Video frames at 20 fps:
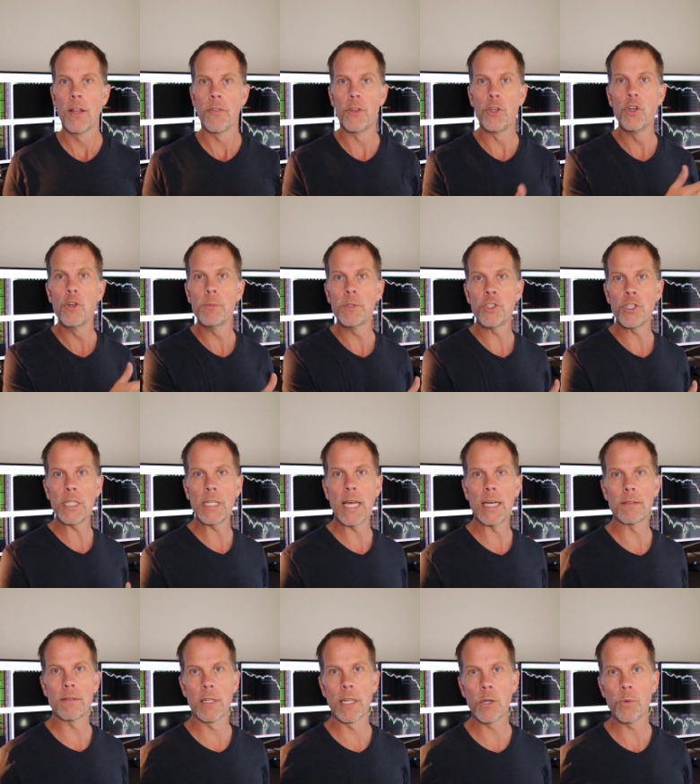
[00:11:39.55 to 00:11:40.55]
The new machine
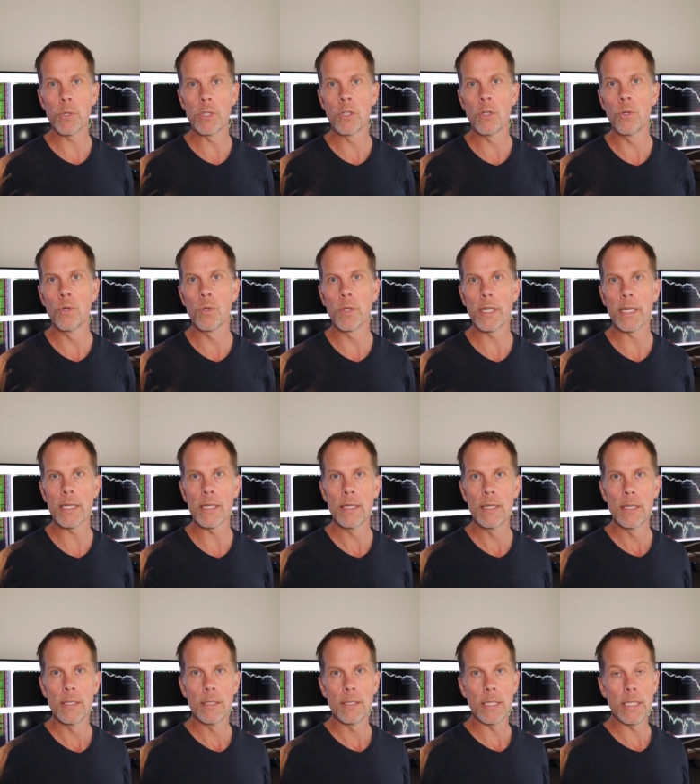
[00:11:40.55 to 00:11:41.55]
has liquid cooling
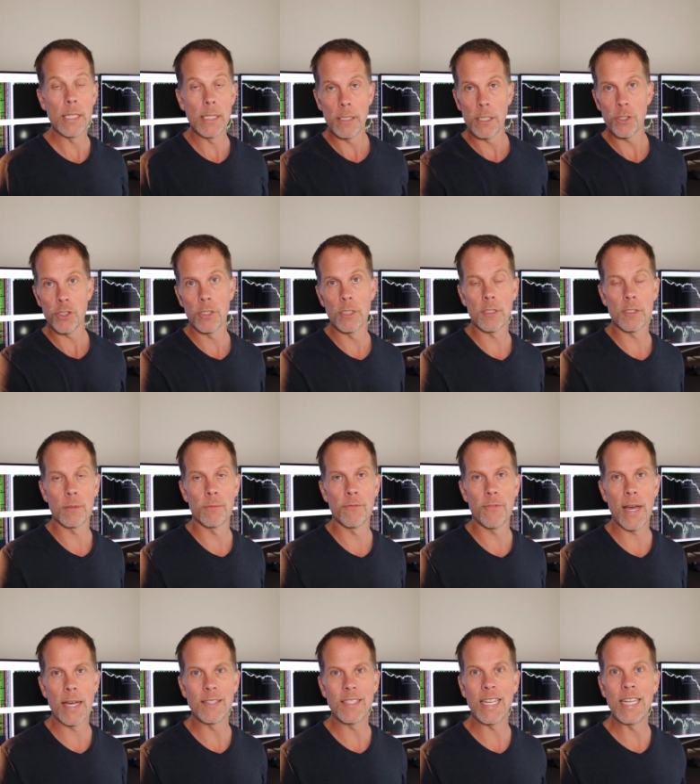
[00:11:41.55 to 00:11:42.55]
in addition to some
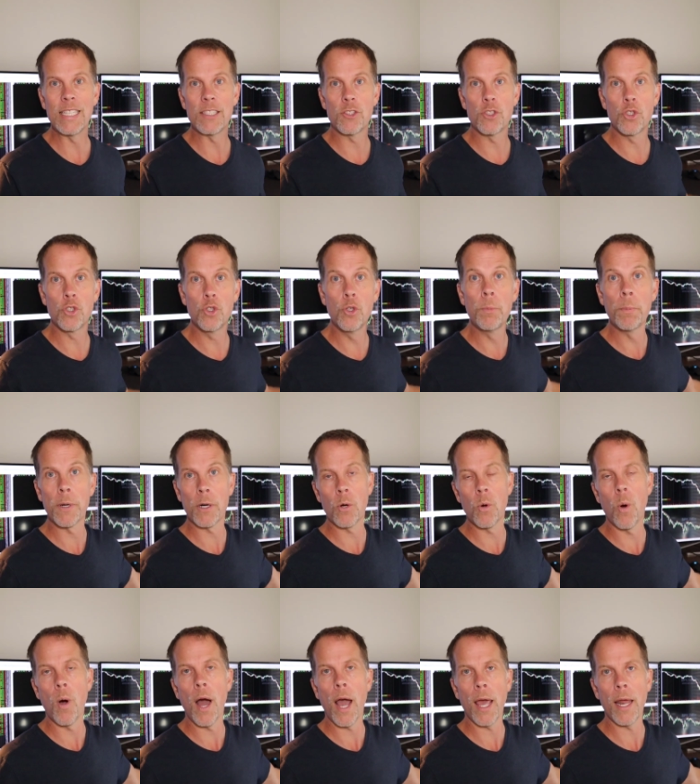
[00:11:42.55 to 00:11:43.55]
fans and it's super
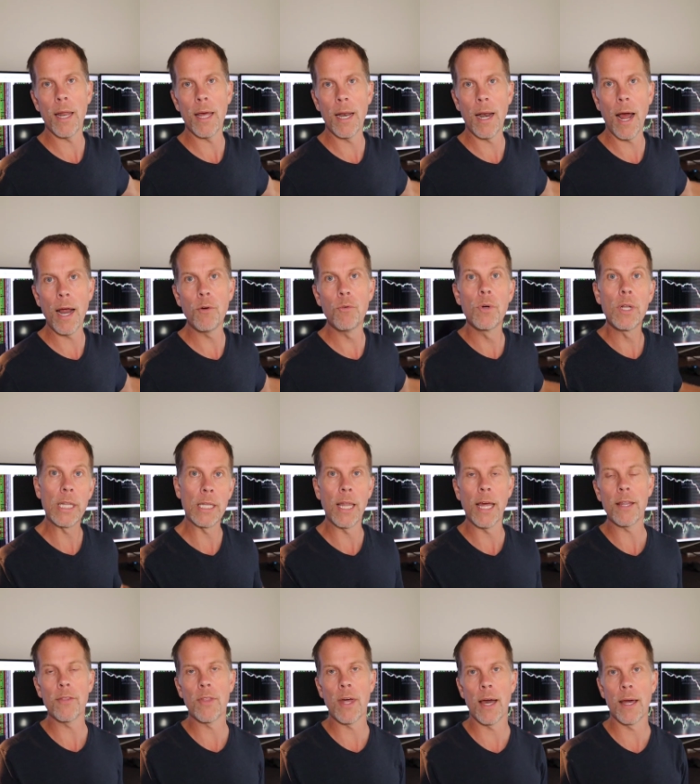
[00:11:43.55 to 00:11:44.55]
quiet and I really
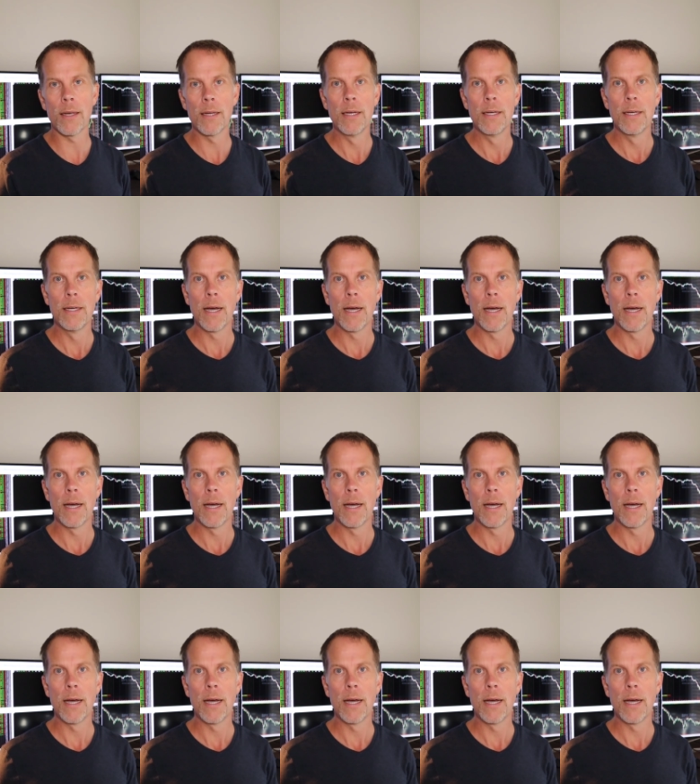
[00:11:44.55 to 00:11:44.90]
like that.